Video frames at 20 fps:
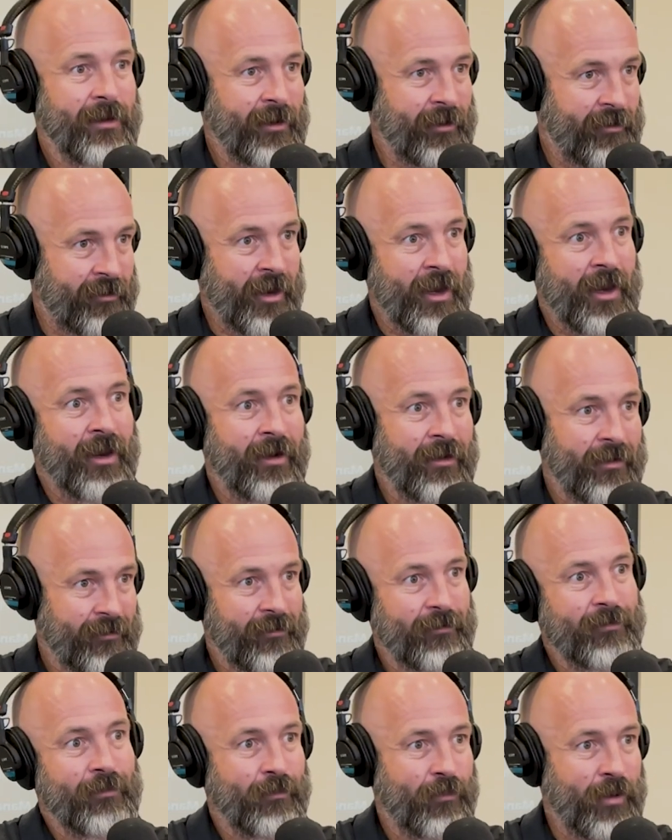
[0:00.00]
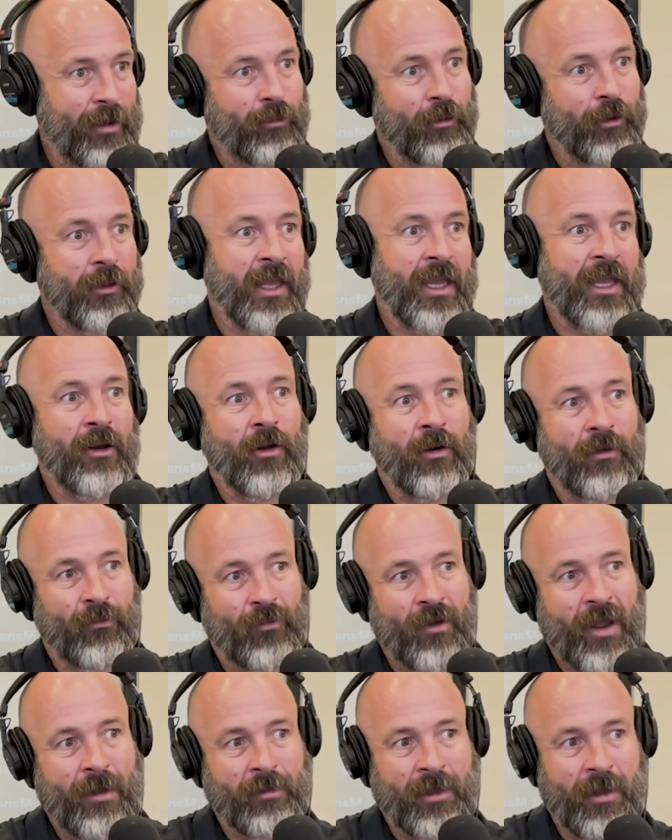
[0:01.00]
You're seeing people lean on
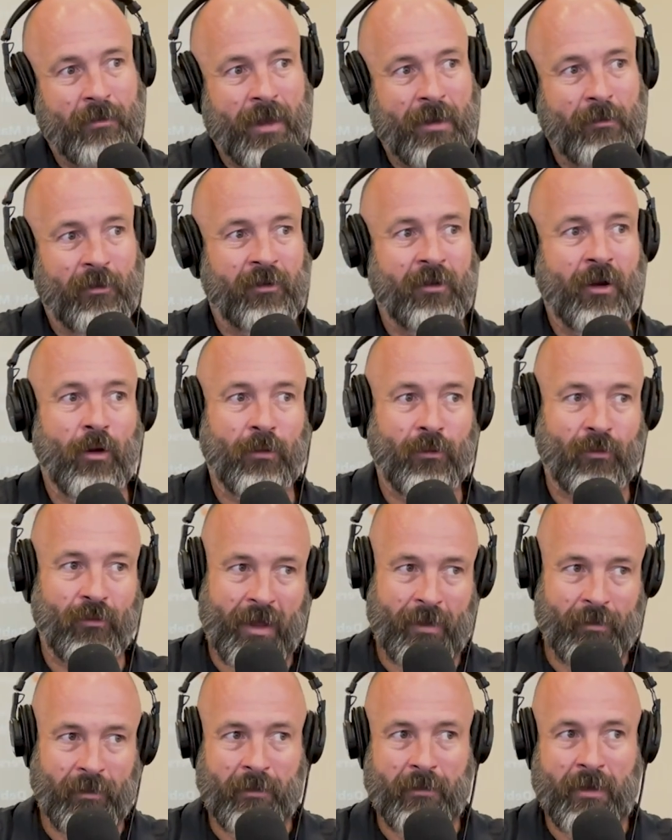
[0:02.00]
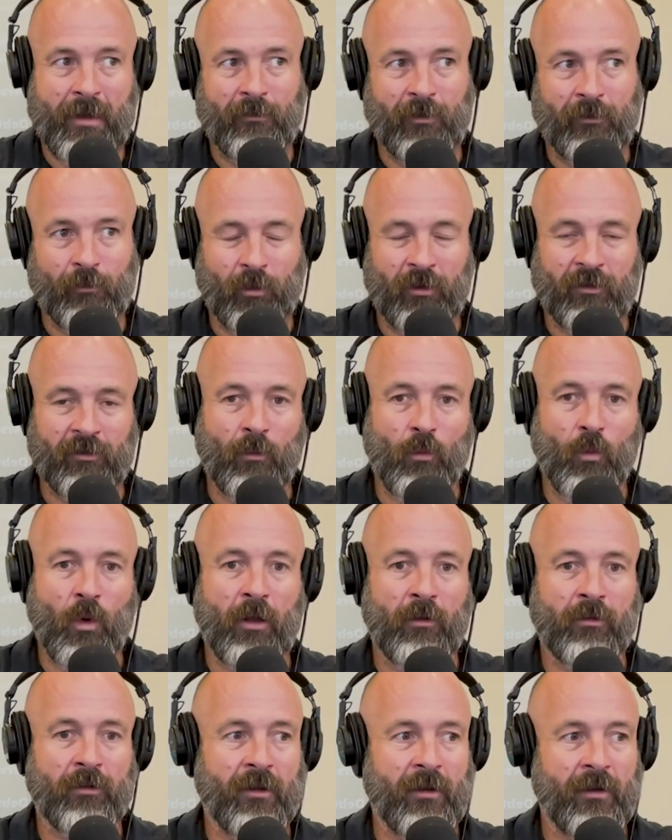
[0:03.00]
family members, older family members with some
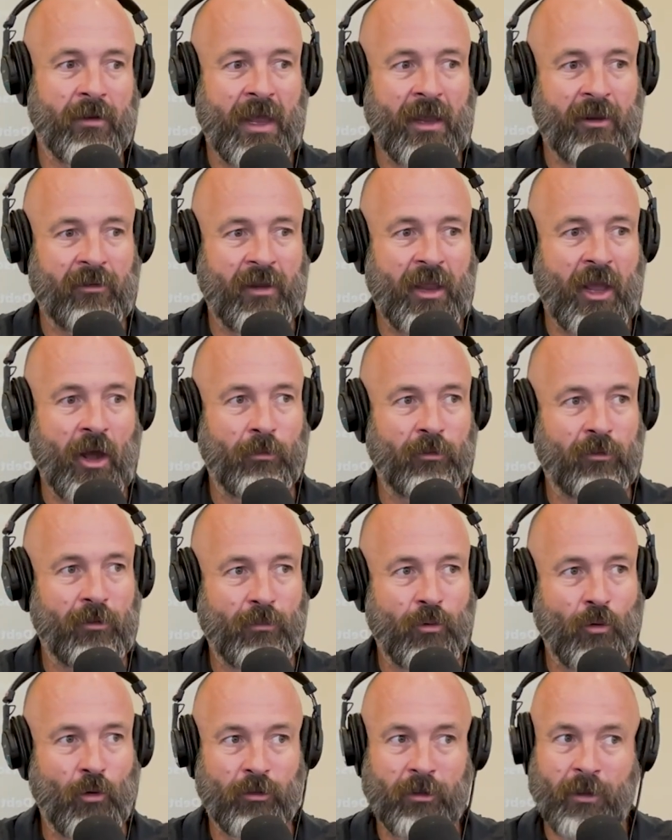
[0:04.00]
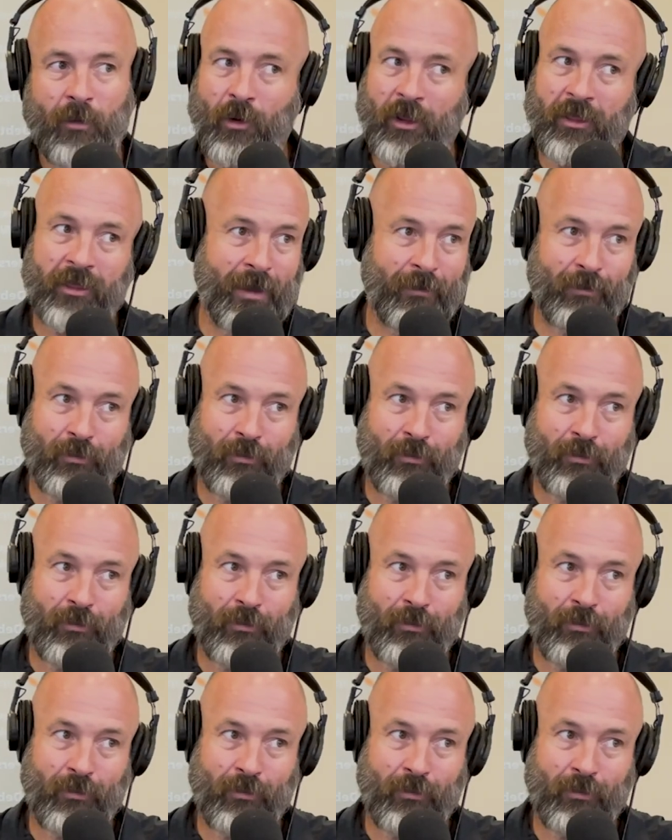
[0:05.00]
wealth, to actually help support them with their